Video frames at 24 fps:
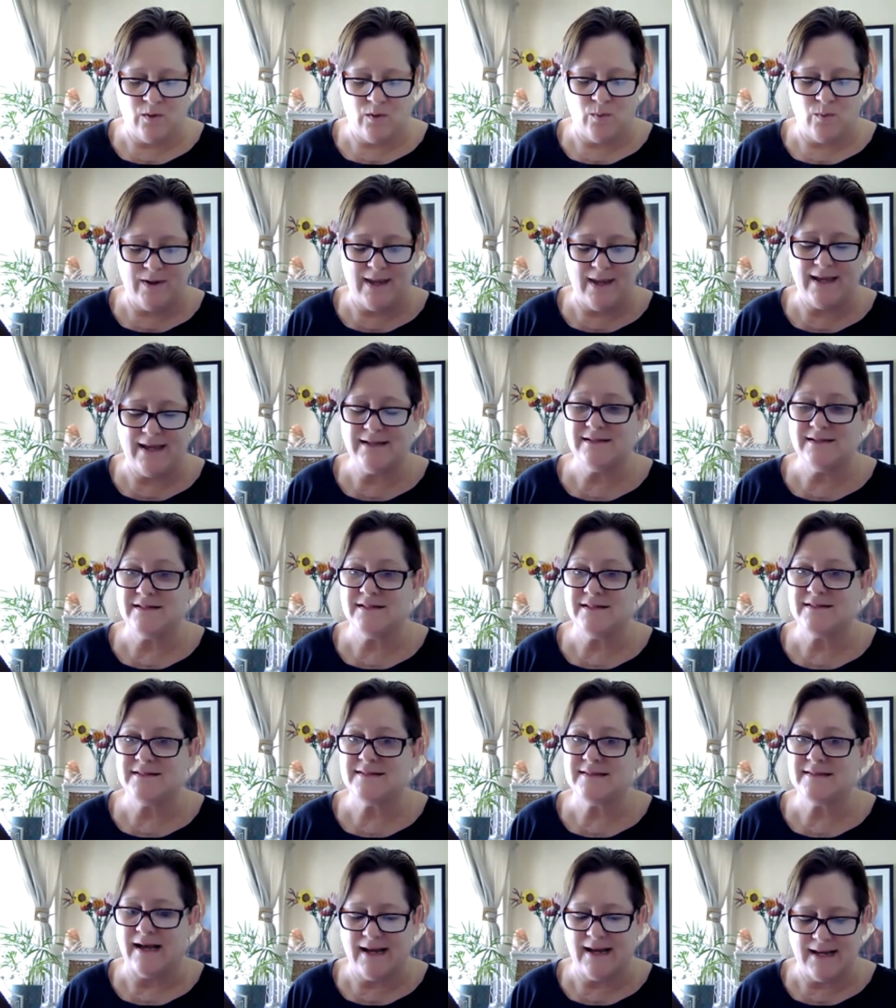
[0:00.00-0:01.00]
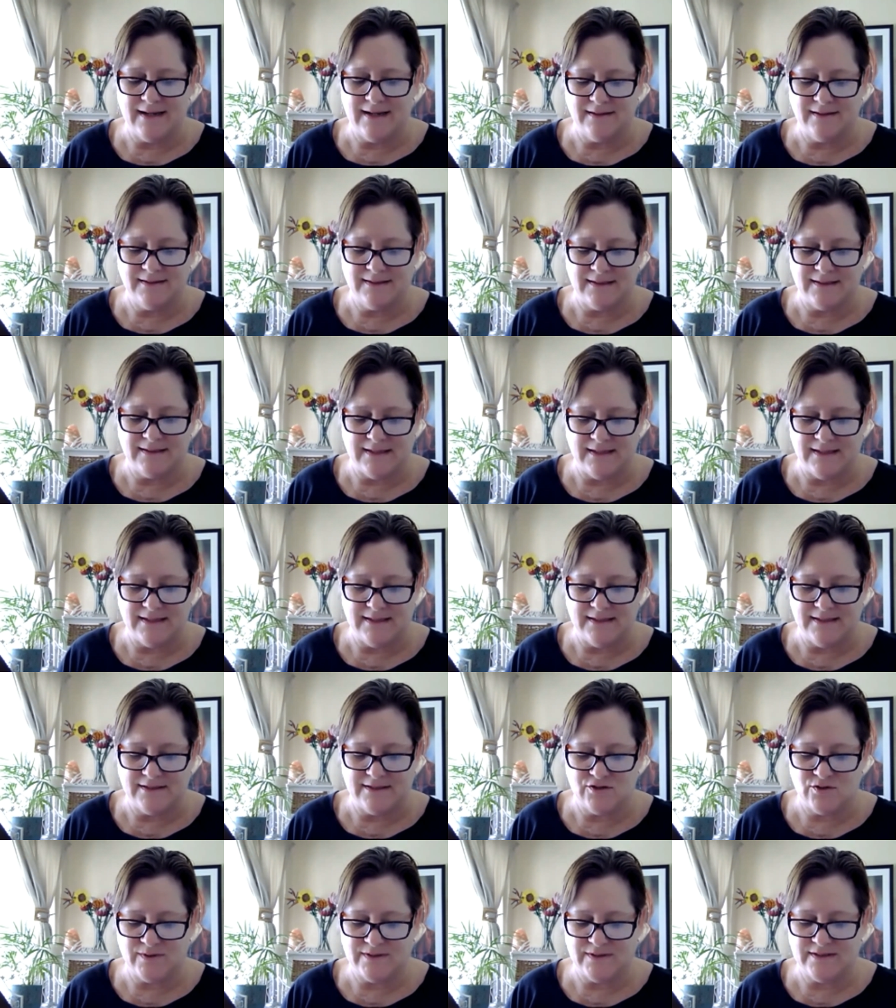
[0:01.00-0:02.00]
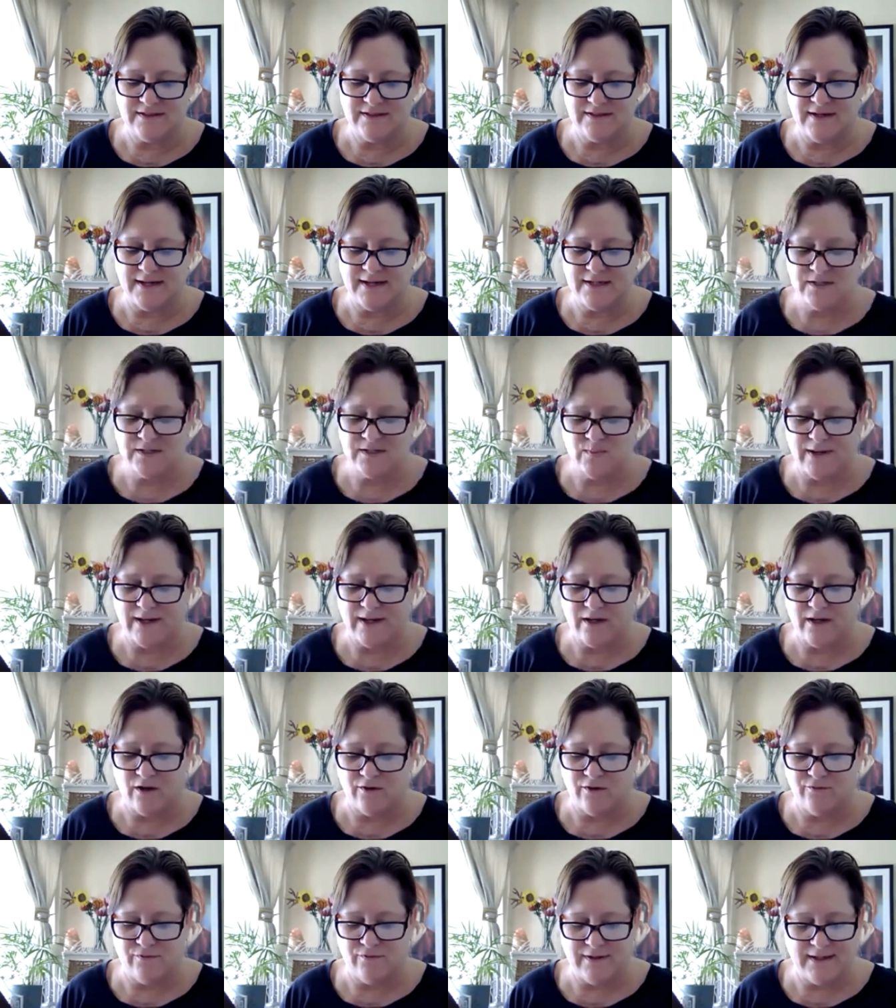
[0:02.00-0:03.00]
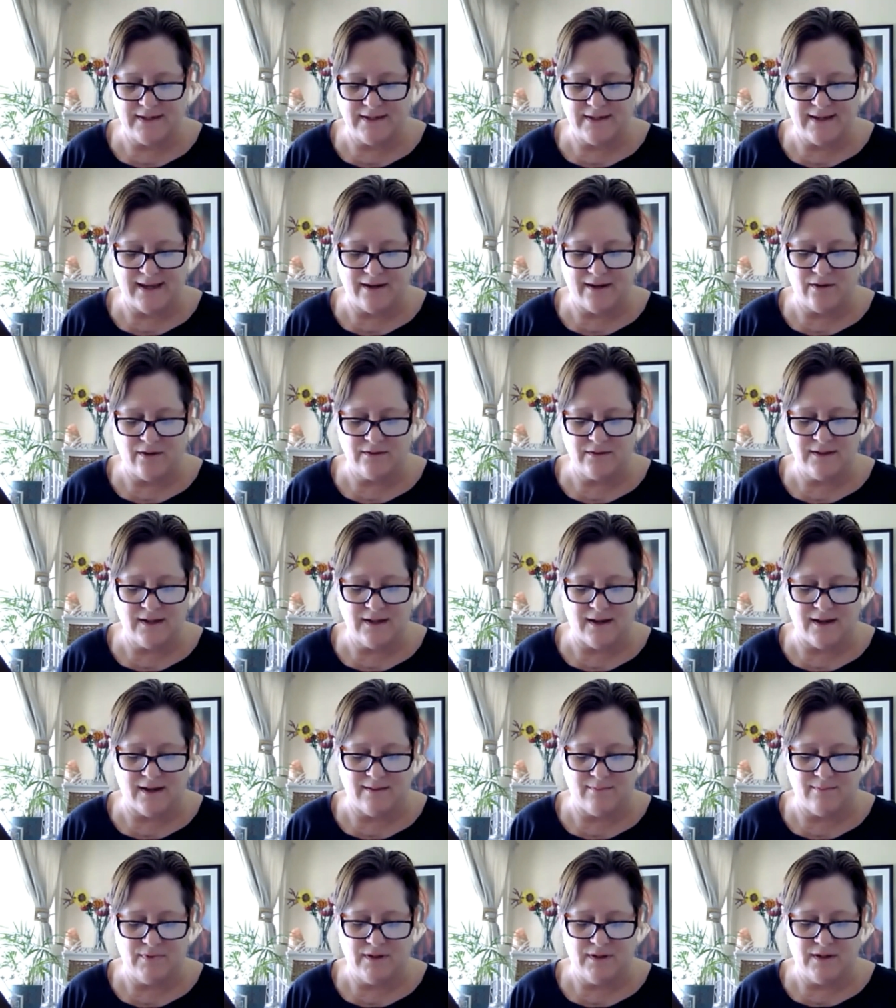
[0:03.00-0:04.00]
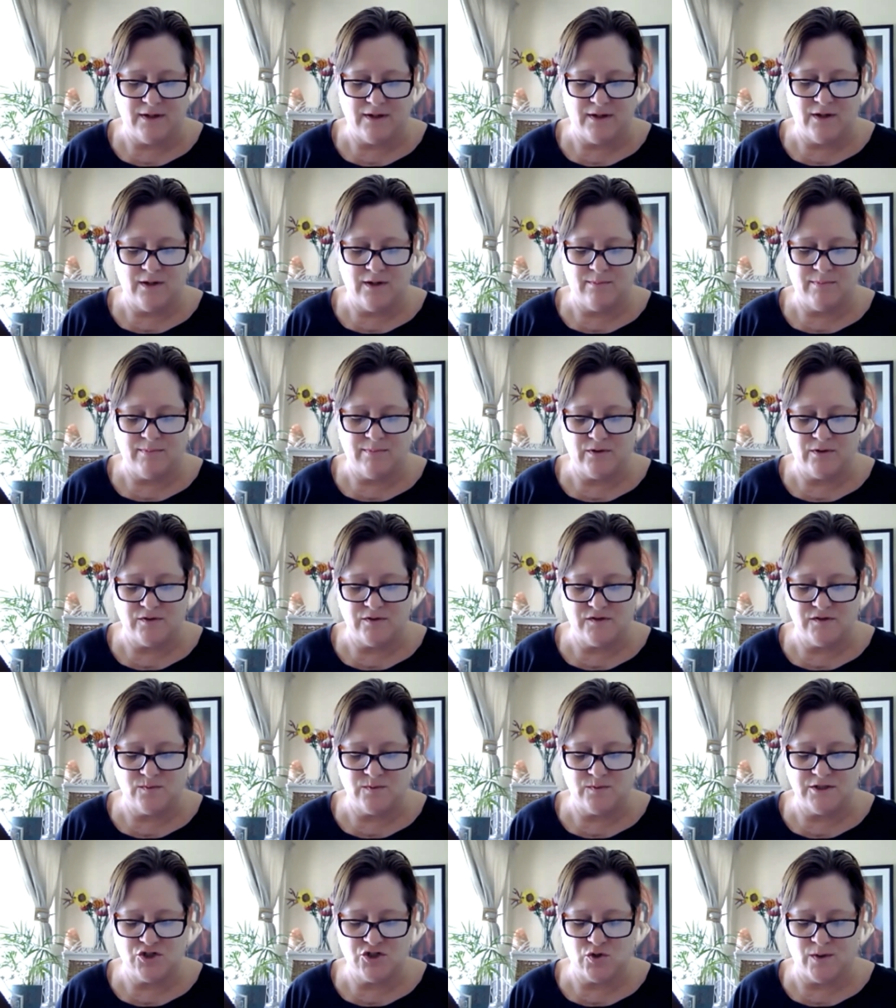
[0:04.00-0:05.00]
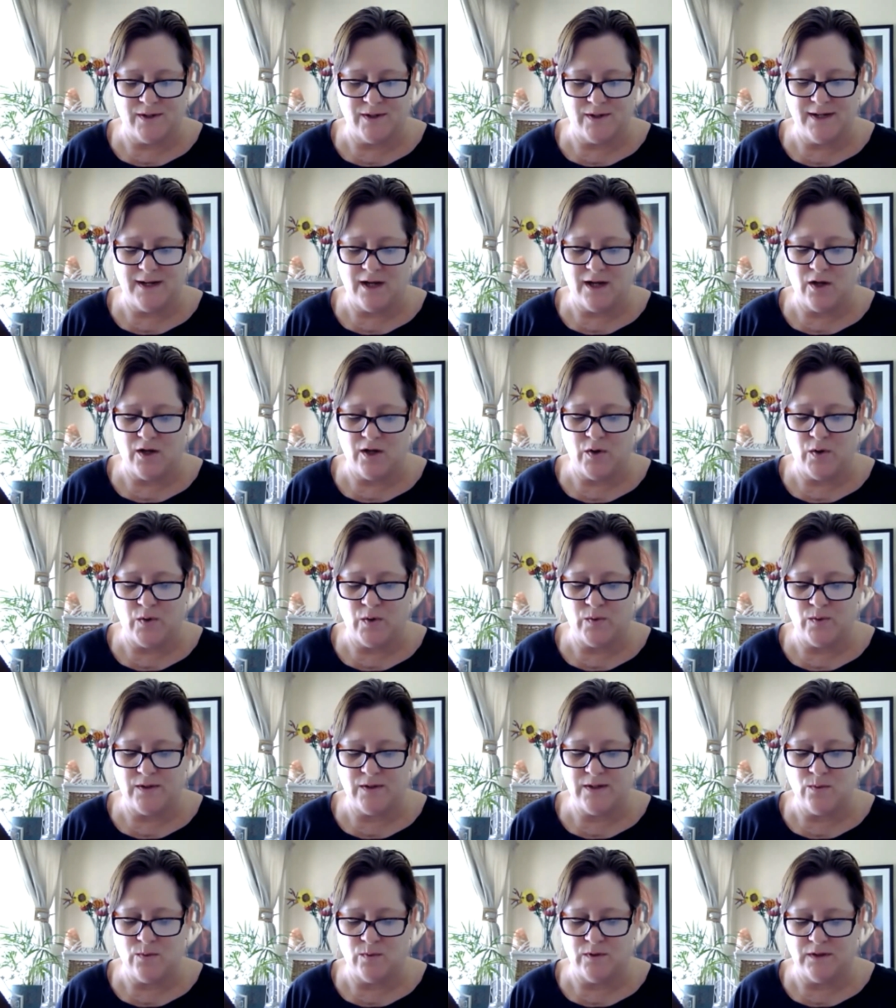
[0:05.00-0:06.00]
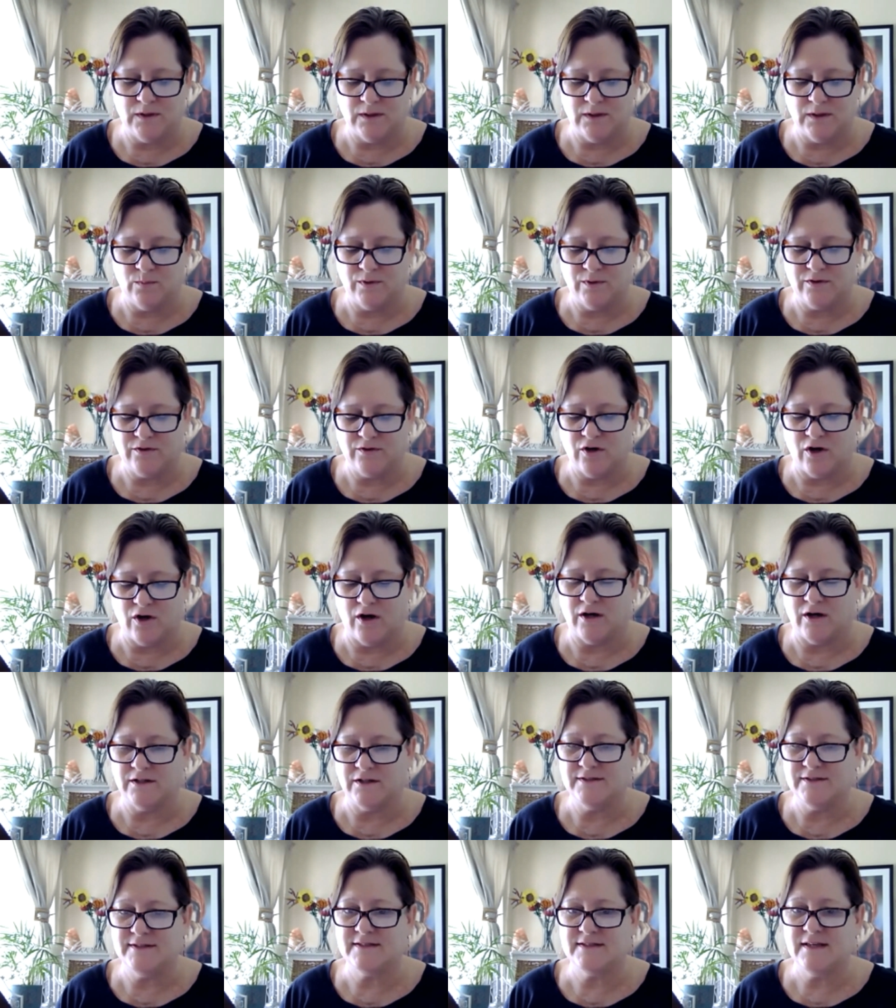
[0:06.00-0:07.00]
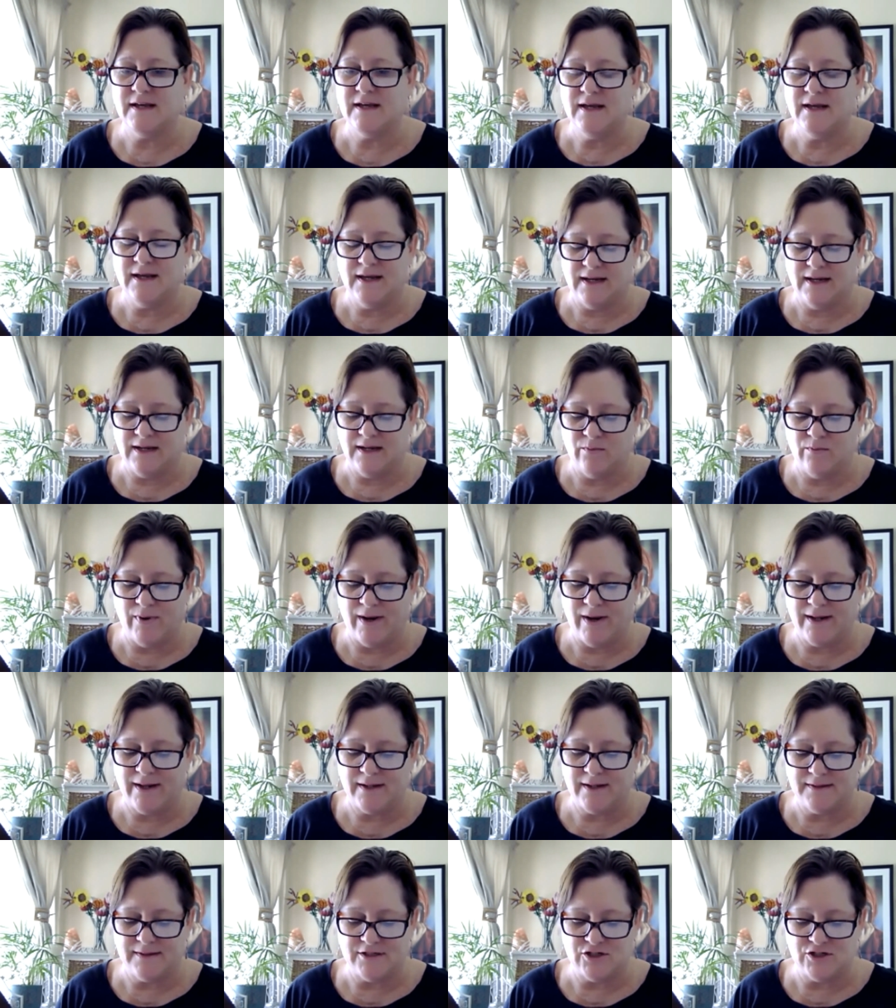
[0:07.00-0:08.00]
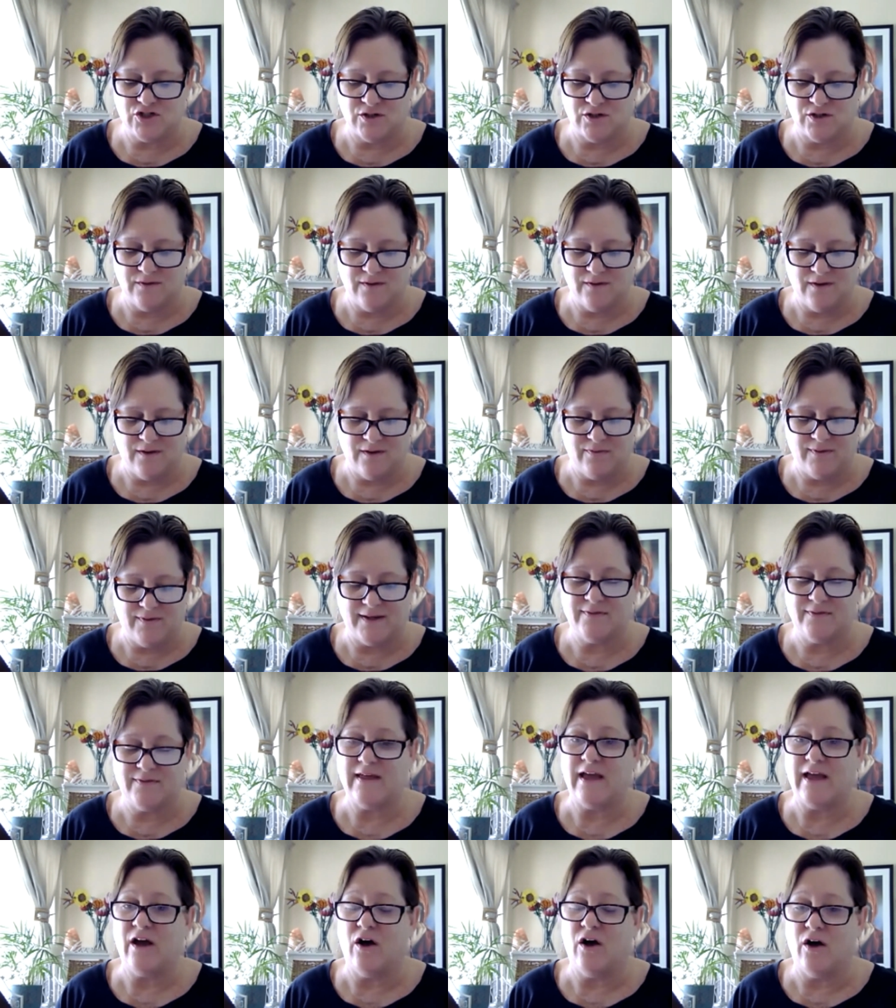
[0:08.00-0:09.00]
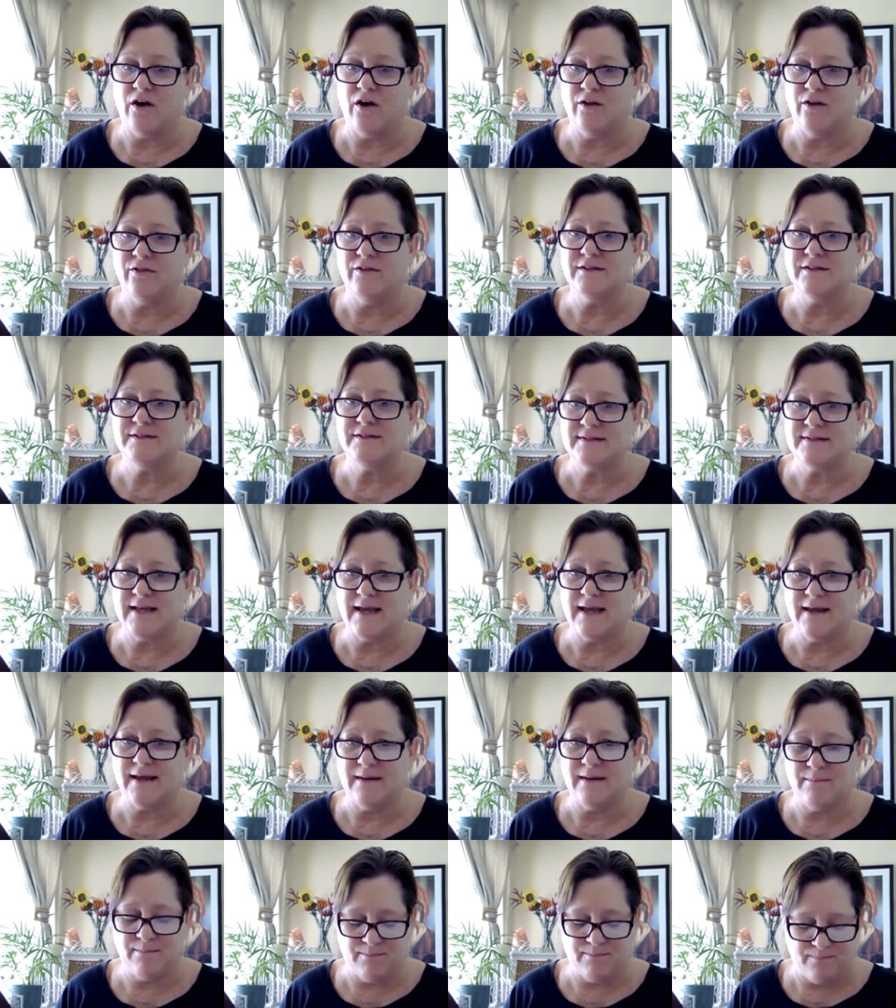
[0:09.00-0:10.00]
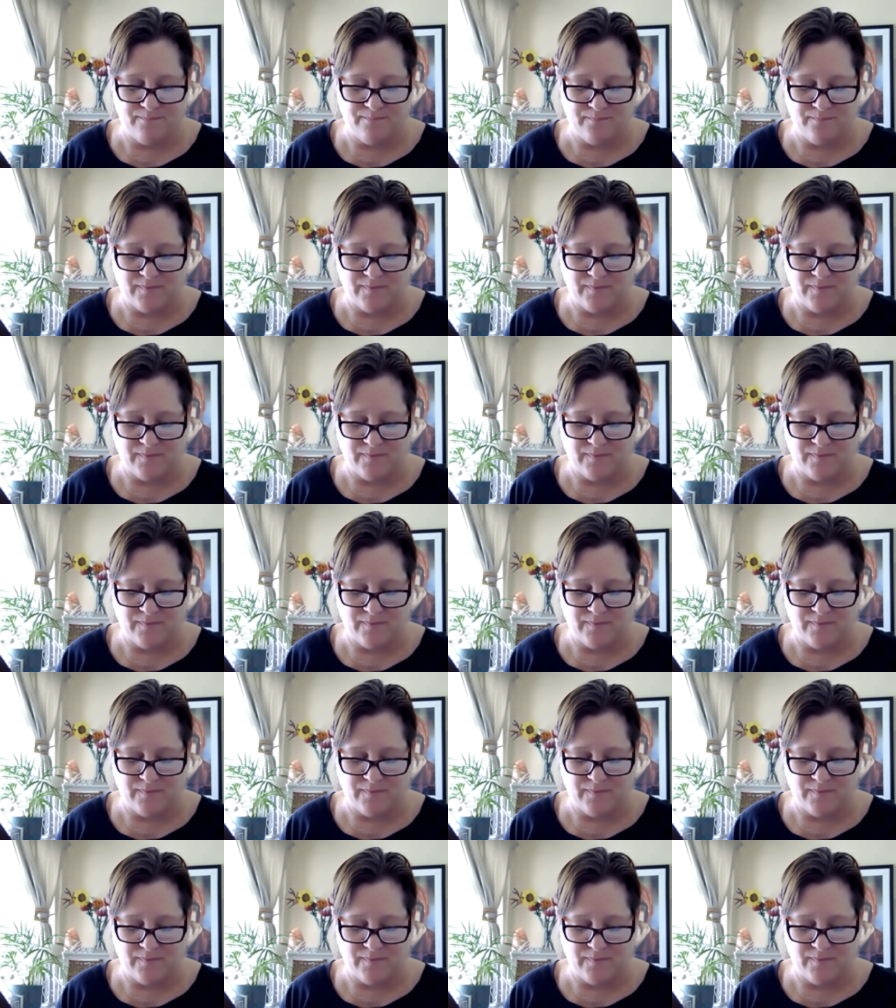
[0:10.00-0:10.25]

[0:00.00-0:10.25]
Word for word: we enter silently into a state where conflict cannot come because we join our holy will with God's in recognition that they are the same.